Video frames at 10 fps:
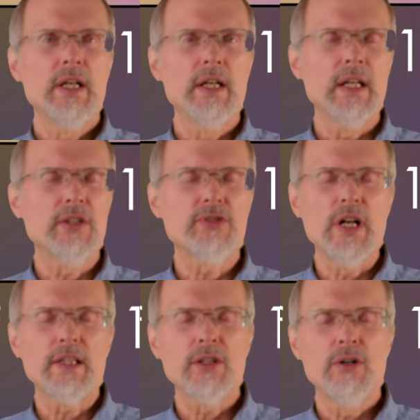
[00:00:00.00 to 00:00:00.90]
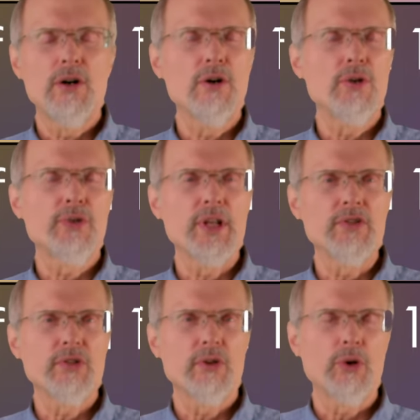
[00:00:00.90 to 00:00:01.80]
Uh, it's not that all
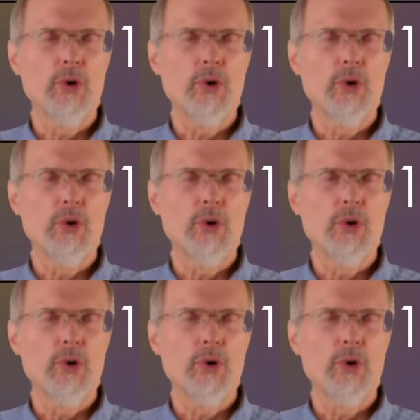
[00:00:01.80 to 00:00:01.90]
things that are